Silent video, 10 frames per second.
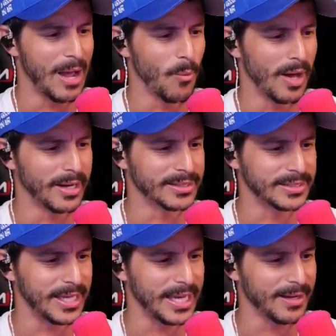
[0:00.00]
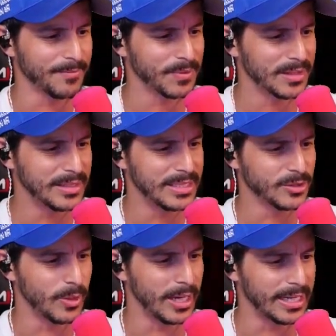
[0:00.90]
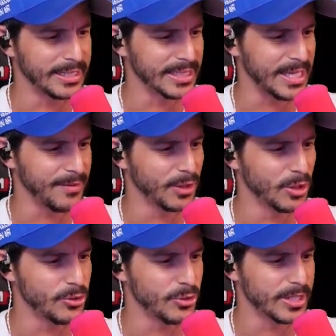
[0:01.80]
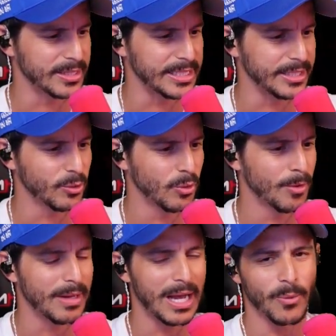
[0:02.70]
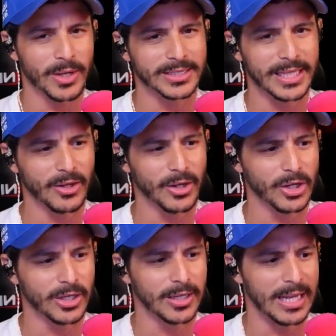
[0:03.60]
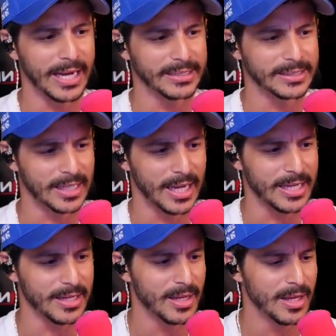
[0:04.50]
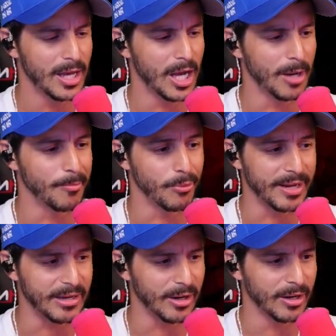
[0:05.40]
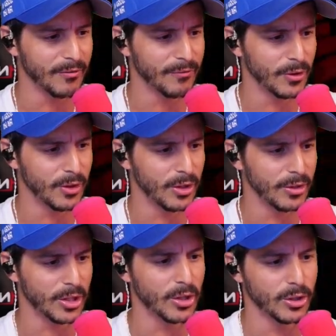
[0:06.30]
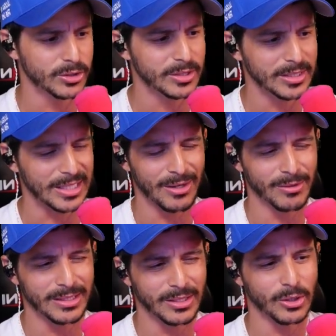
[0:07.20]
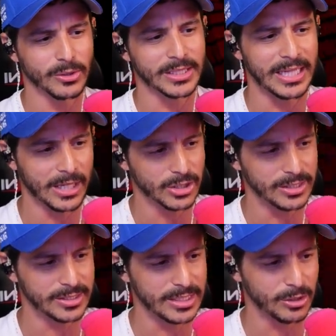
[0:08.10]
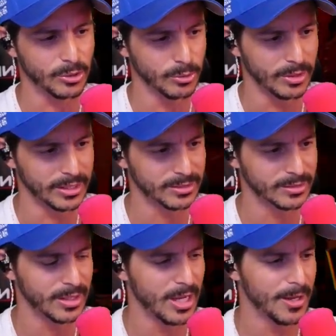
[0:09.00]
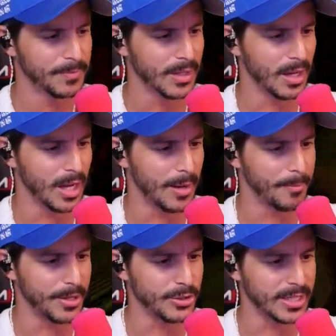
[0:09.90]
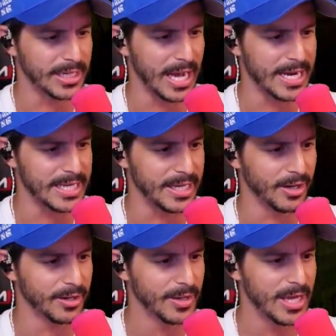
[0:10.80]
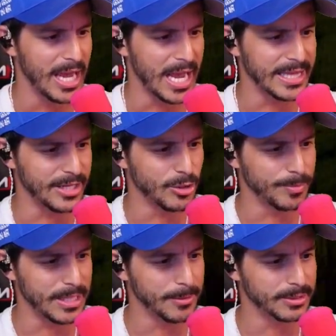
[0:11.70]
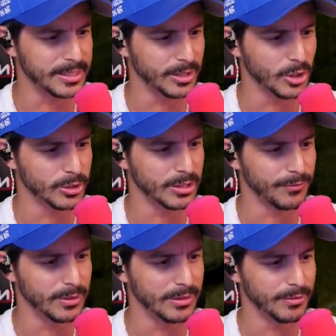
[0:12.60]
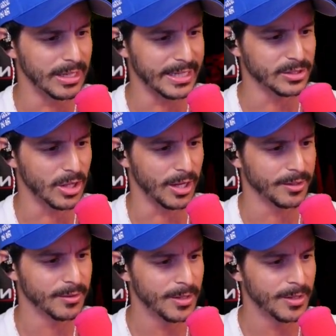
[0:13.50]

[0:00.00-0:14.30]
want to say these railings, even though you could see through them, I want to say they're a good line of sight breaker for the ghost. I don't think the ghost can actually see through this, but you can hide here, and then you'll be able to see the ghost if you leave your lights on.